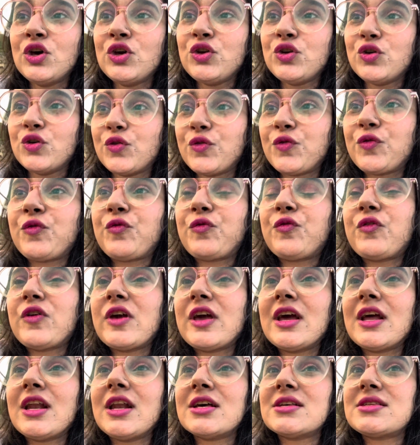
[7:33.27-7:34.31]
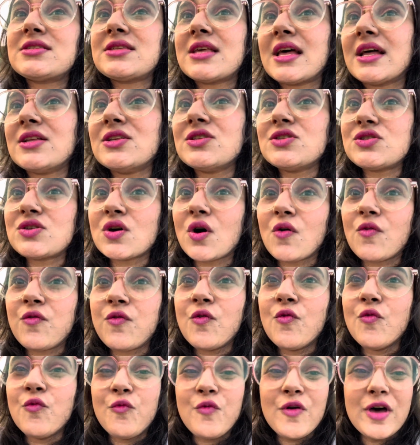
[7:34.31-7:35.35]
you feel a sense of
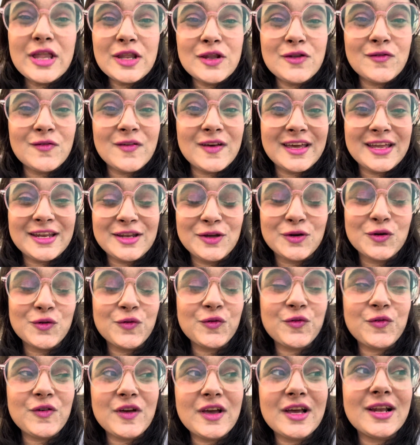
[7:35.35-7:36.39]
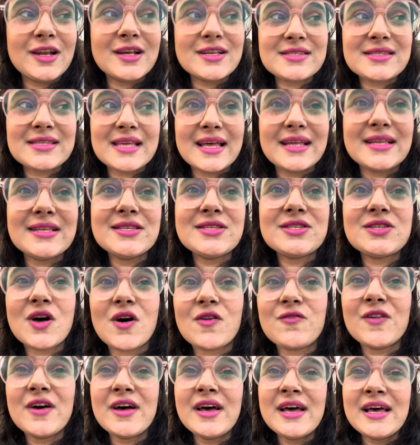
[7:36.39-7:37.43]
win-win, you feel a sense
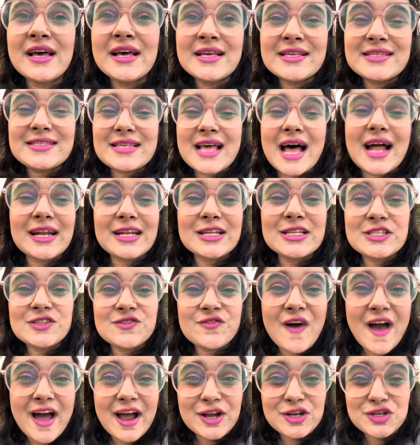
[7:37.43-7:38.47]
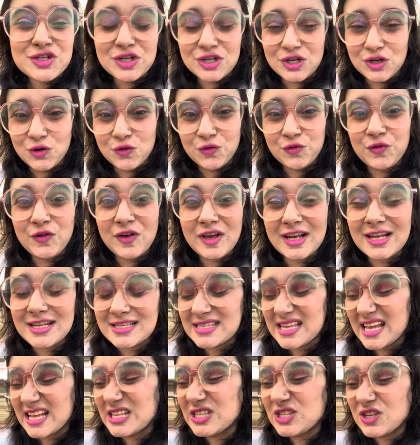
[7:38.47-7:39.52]
of satisfaction, you feel a
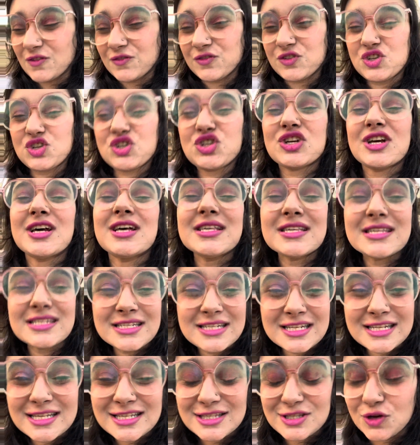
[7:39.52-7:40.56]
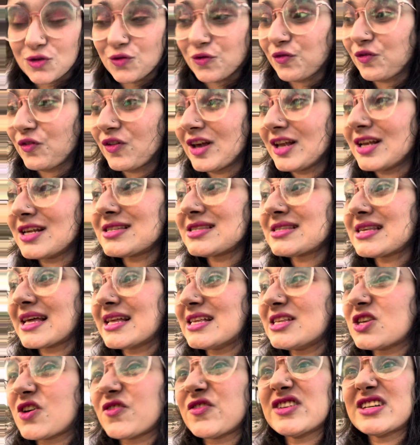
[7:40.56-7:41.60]
sense of justice, you feel a
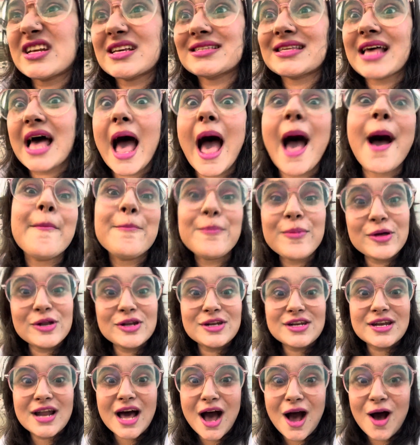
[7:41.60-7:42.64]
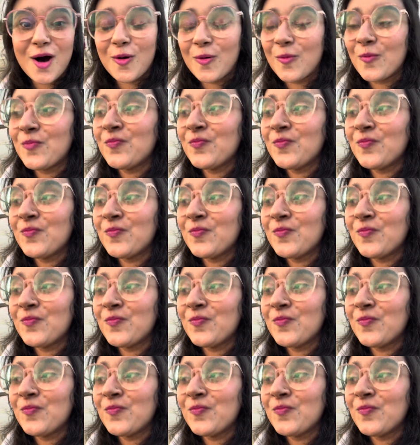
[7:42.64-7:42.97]
sense of it has happened now